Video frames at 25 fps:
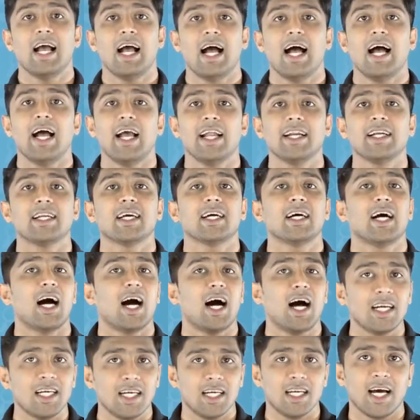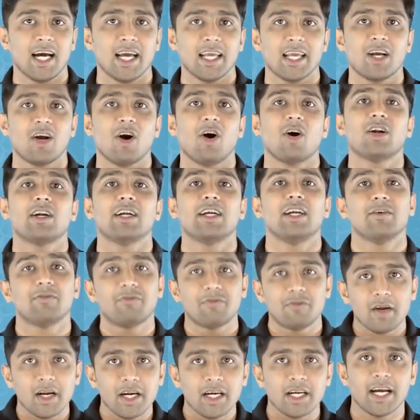and unlike or
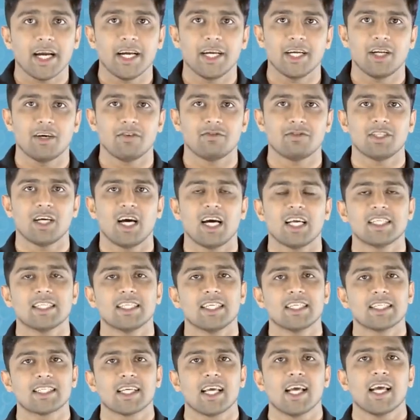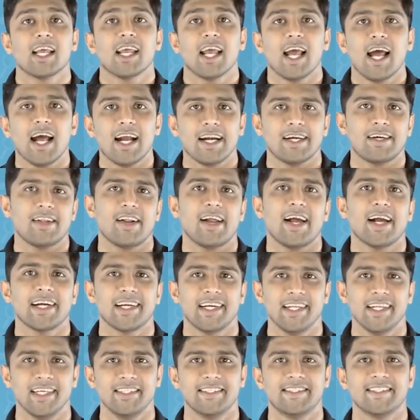different kind of charges
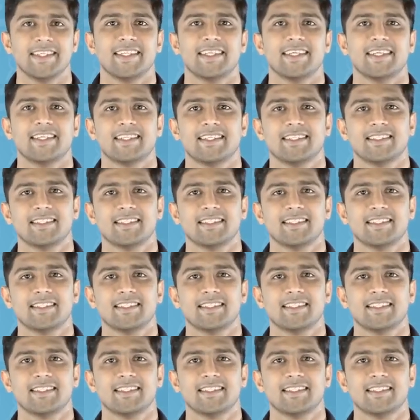attract each other.